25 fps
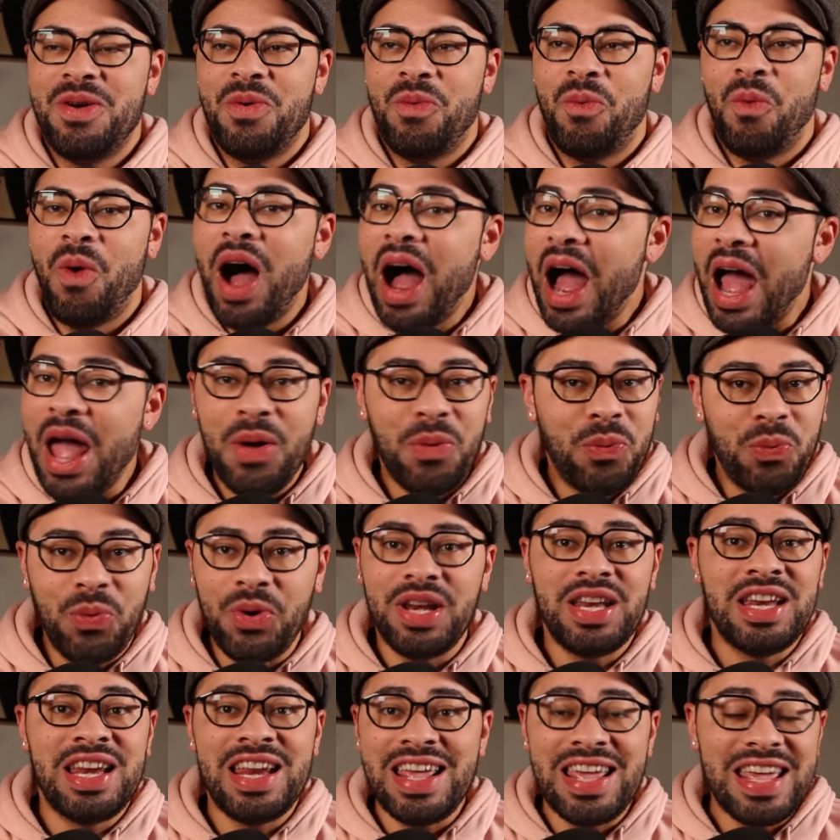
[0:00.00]
Why
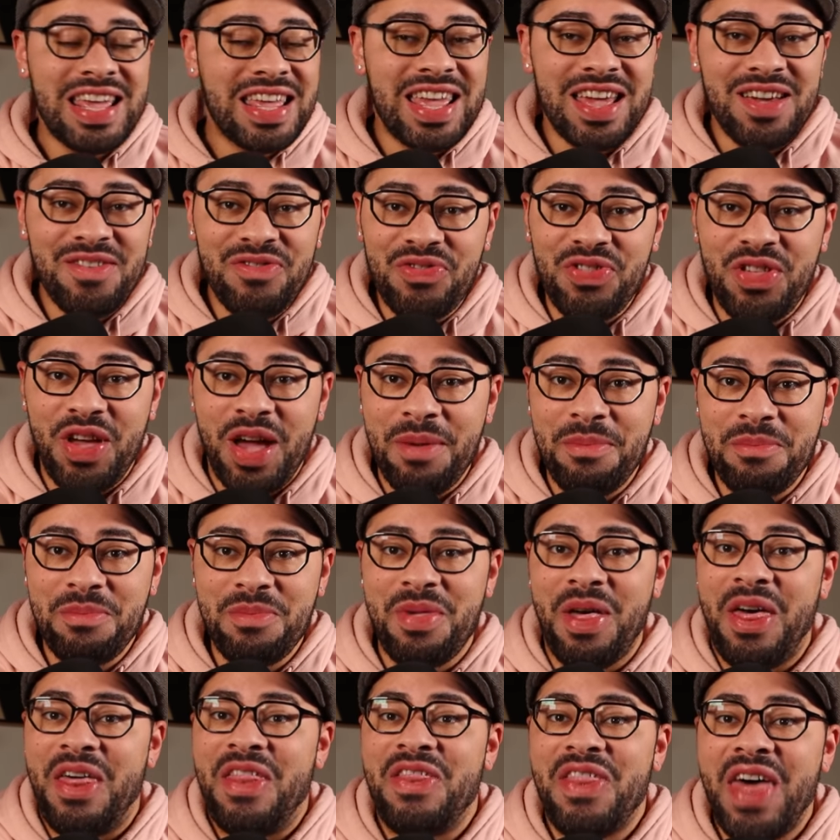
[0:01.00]
wouldn't he give
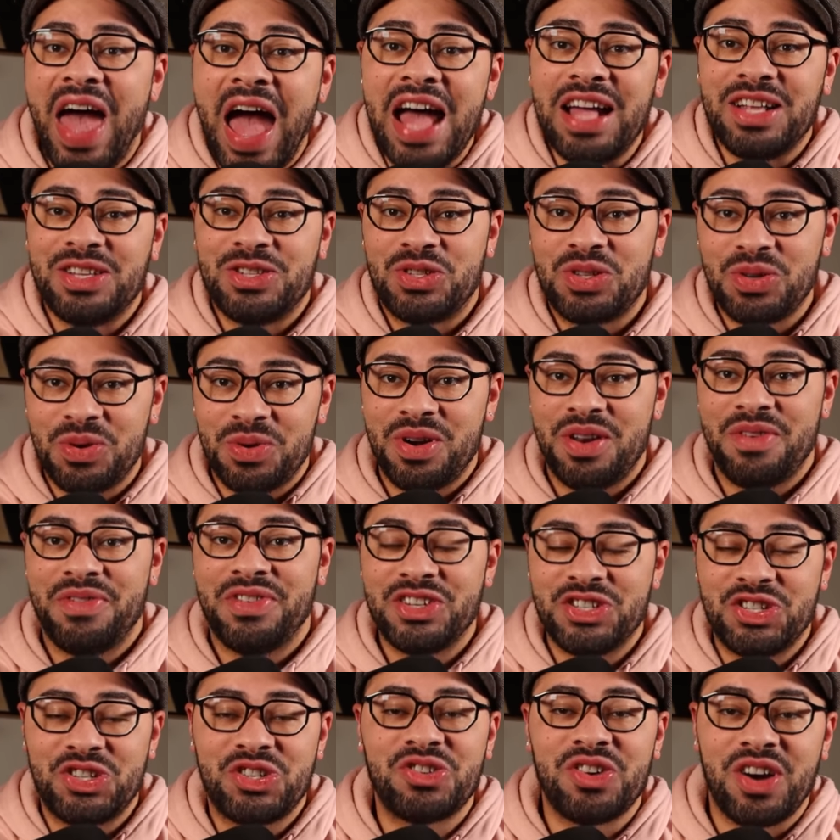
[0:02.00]
them that sort of
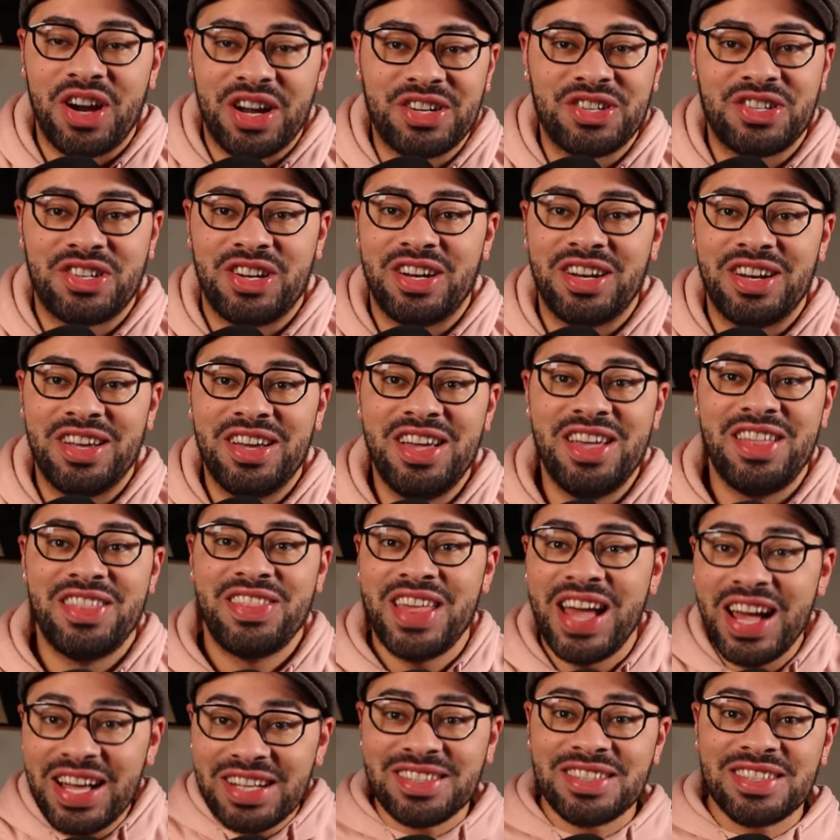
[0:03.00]
instruction?
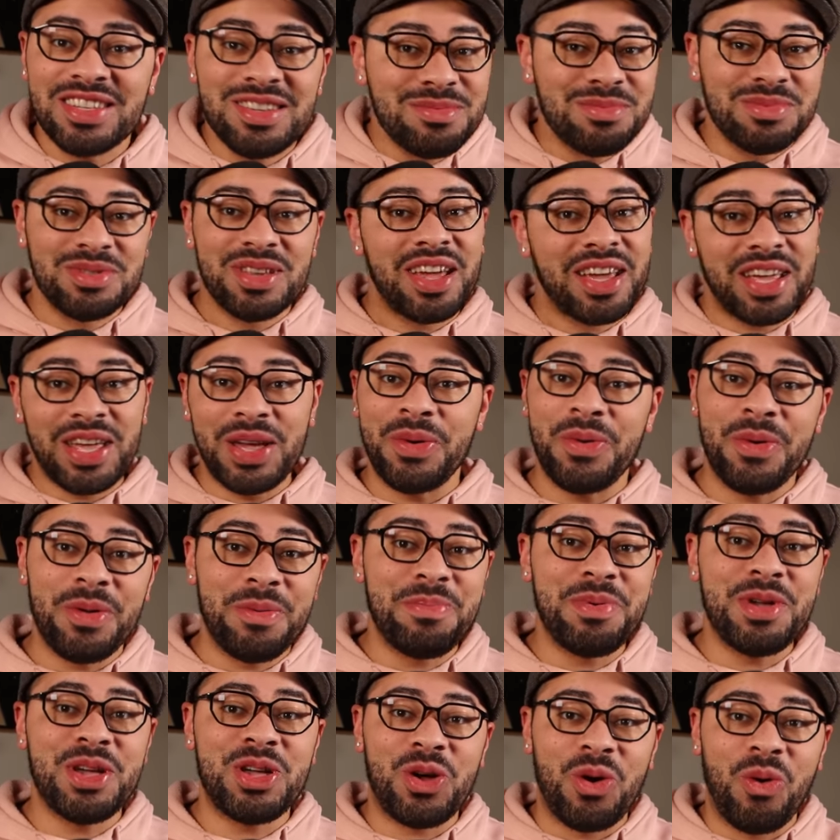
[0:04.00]
That seems like it
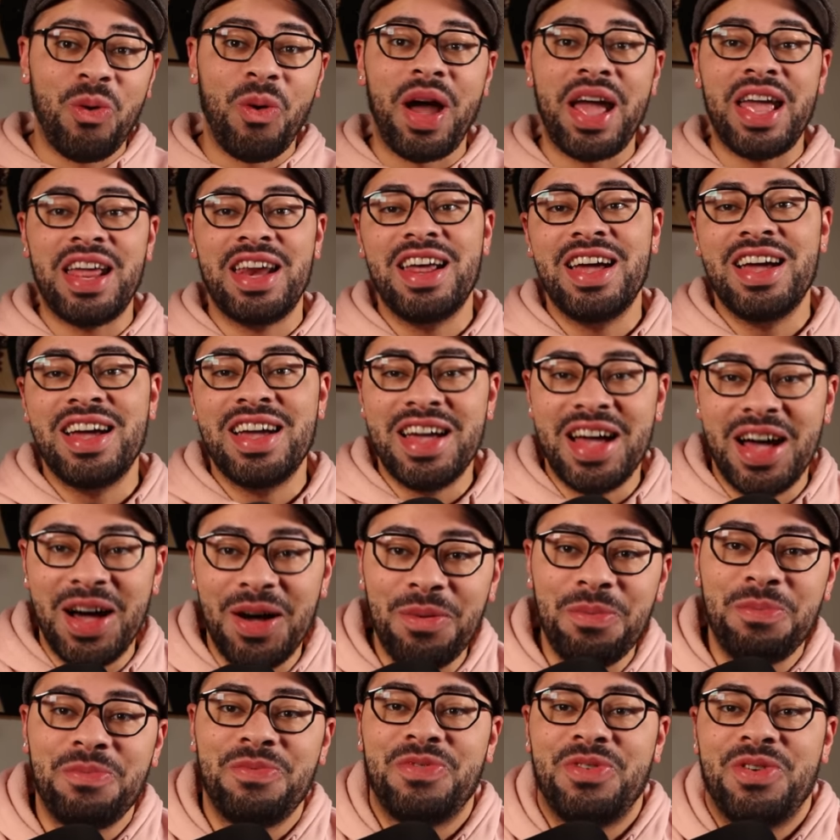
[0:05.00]
would be quite
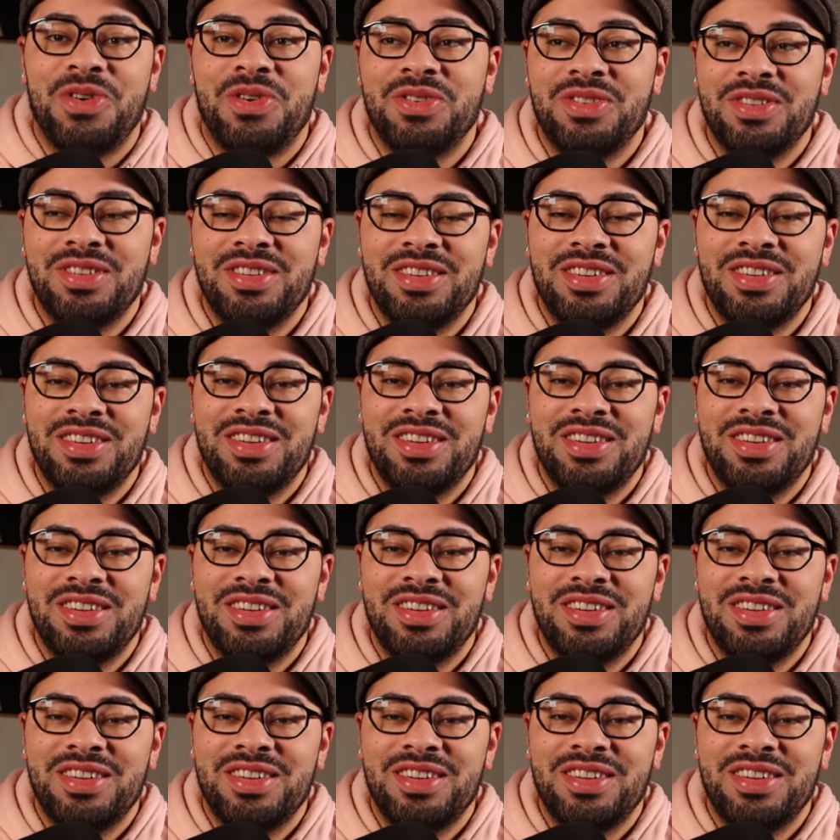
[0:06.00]
helpful.